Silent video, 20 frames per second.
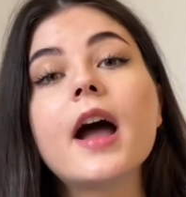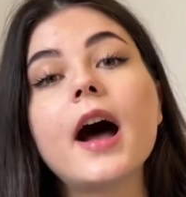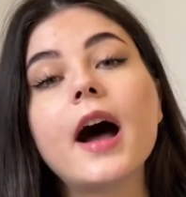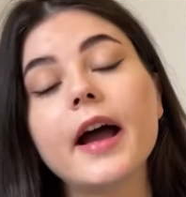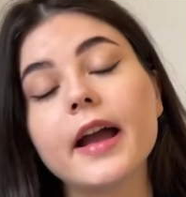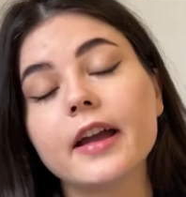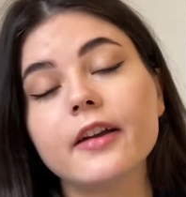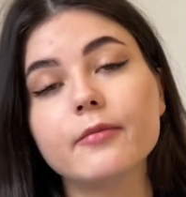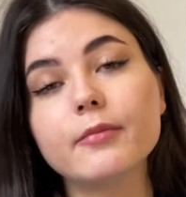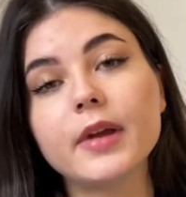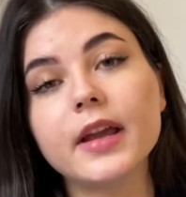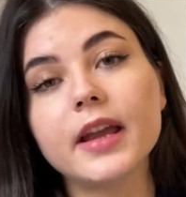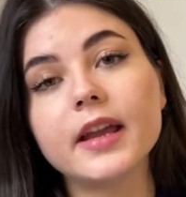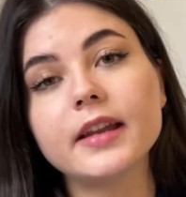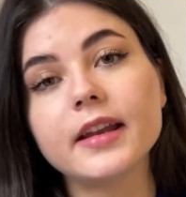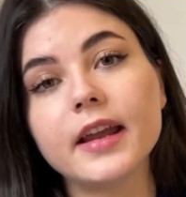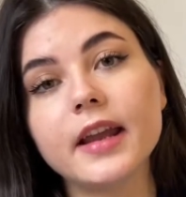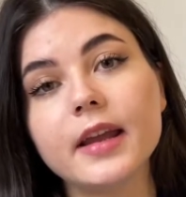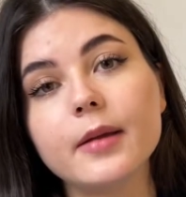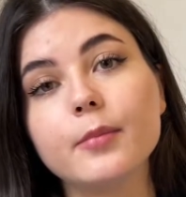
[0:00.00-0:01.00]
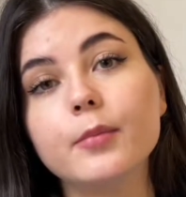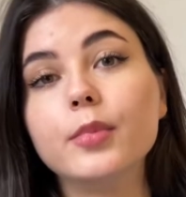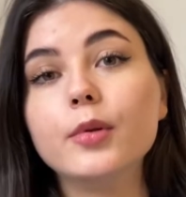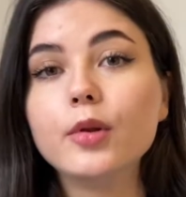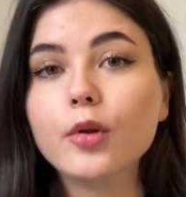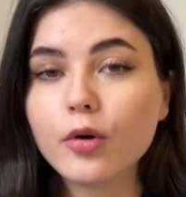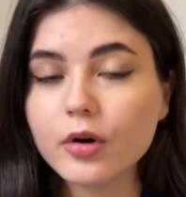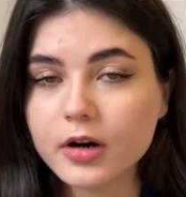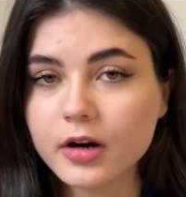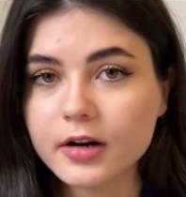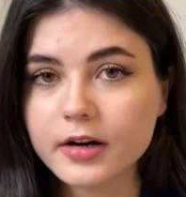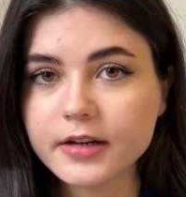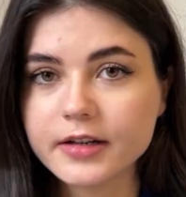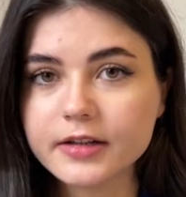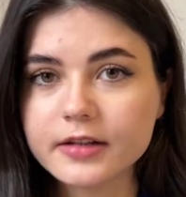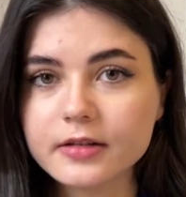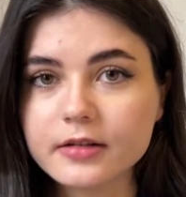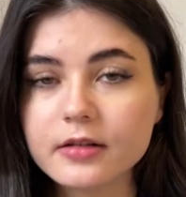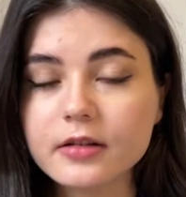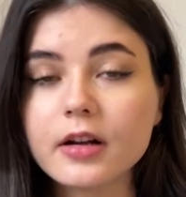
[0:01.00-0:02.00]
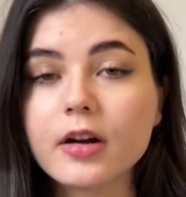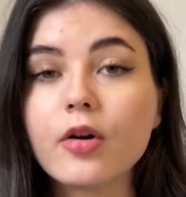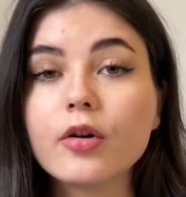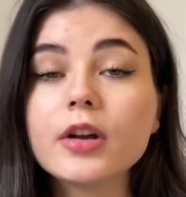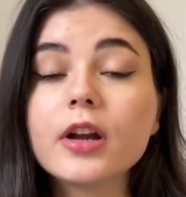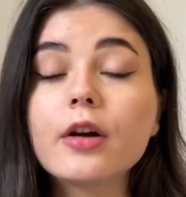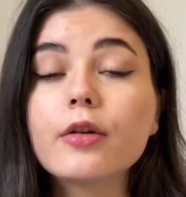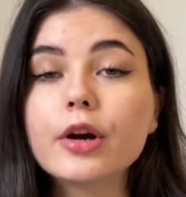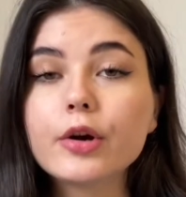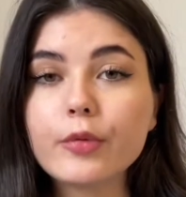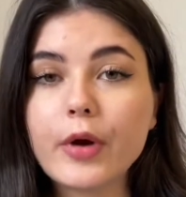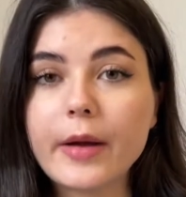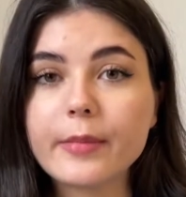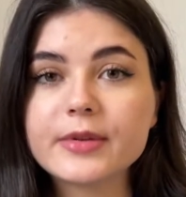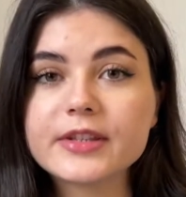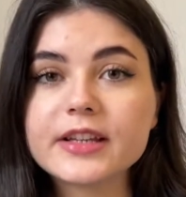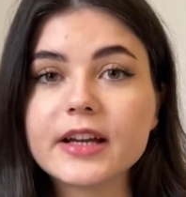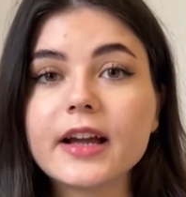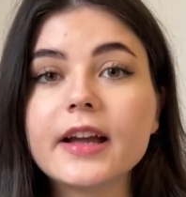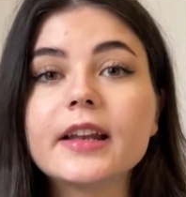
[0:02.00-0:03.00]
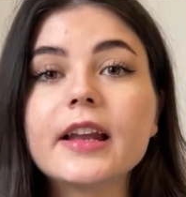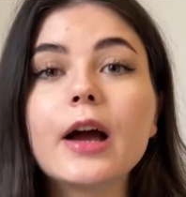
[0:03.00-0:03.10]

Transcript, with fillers: I have made a blog article on our website.